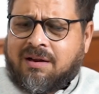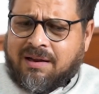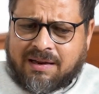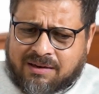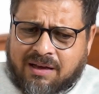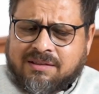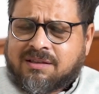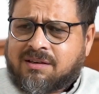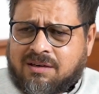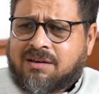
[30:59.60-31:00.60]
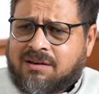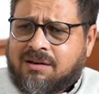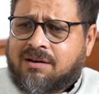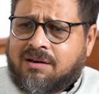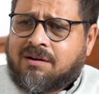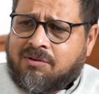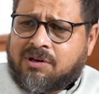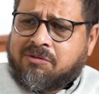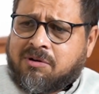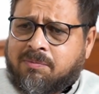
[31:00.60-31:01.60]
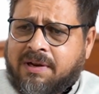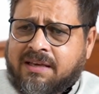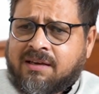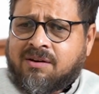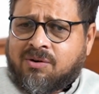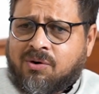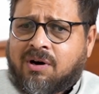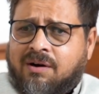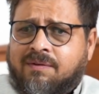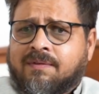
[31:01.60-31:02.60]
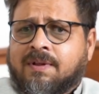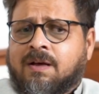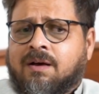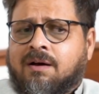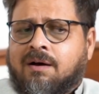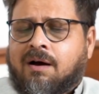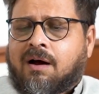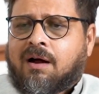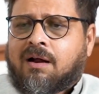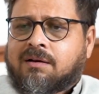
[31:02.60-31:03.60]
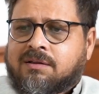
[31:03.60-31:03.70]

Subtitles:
and other whatever plaguing Goa, are